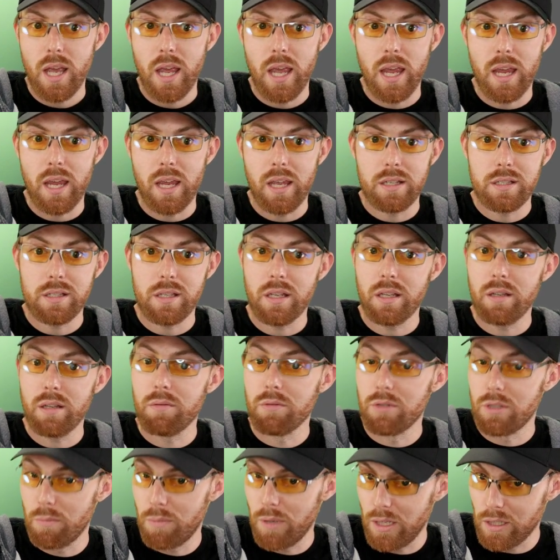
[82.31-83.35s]
And
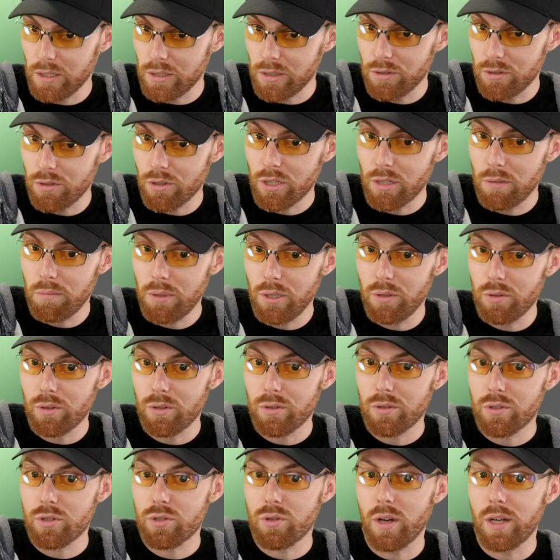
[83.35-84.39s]
depending on your
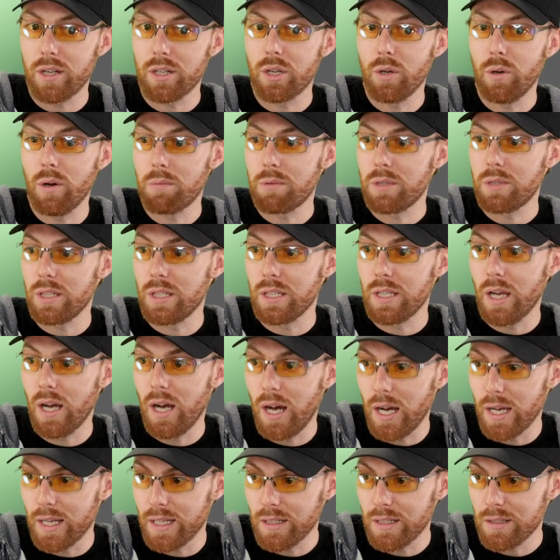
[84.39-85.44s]
computer, try to go up to the
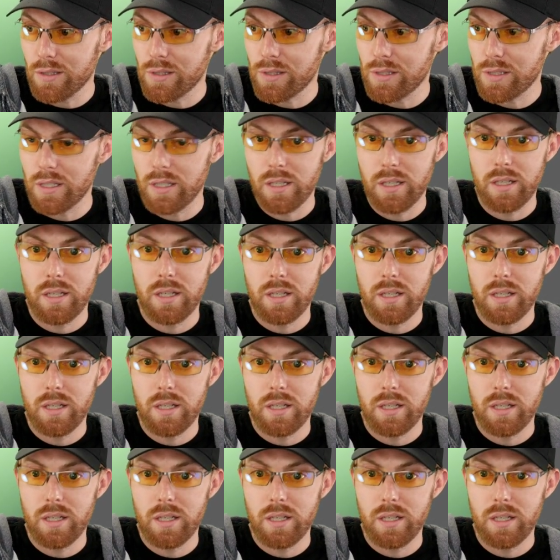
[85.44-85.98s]
highest